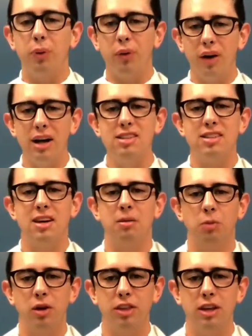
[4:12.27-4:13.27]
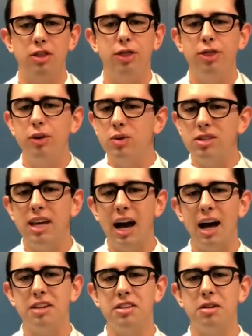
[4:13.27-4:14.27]
praise him with
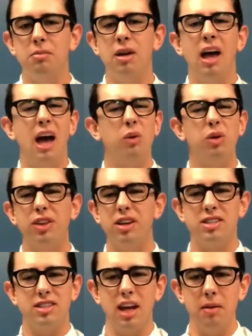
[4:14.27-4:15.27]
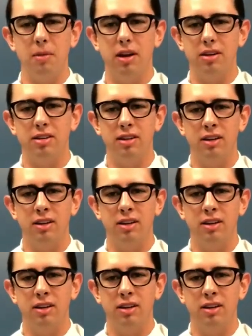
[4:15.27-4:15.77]
enthusiasm and with excitement.